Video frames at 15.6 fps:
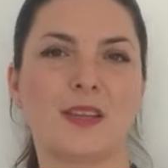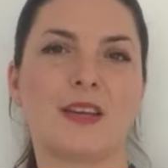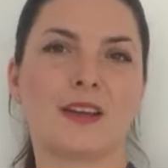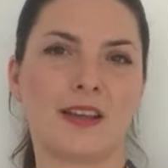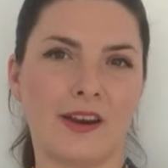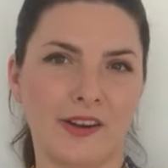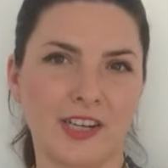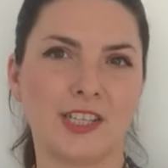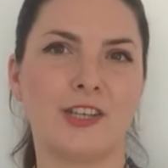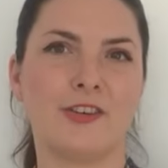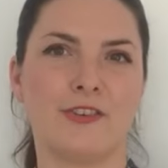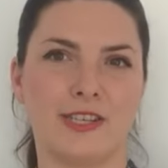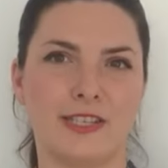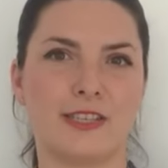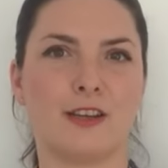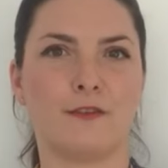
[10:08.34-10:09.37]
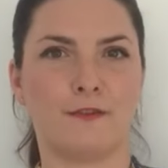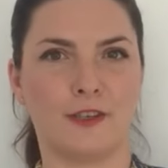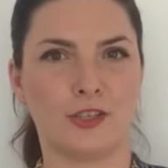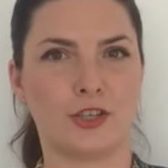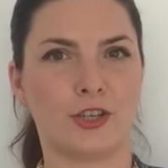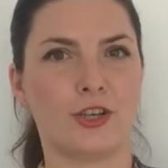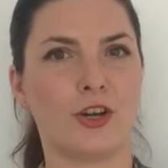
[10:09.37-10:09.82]
a characteristic
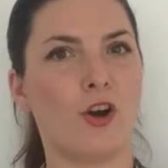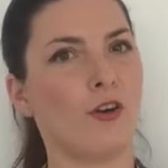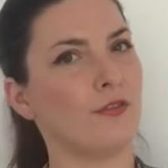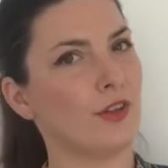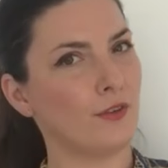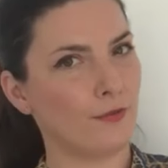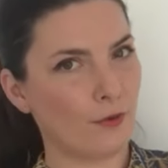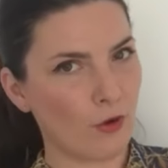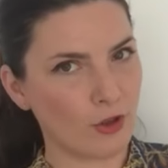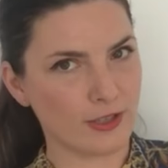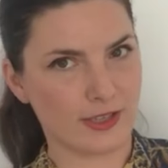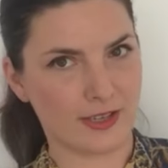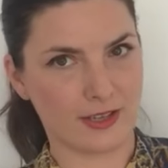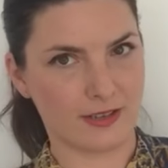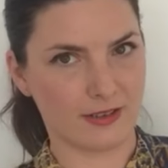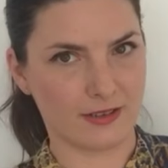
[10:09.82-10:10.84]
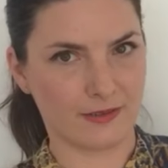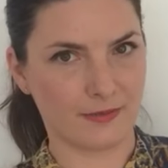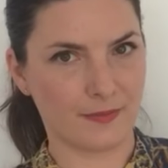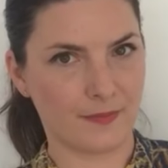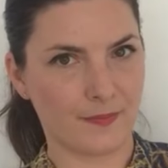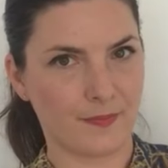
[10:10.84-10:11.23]
feature of the fall season.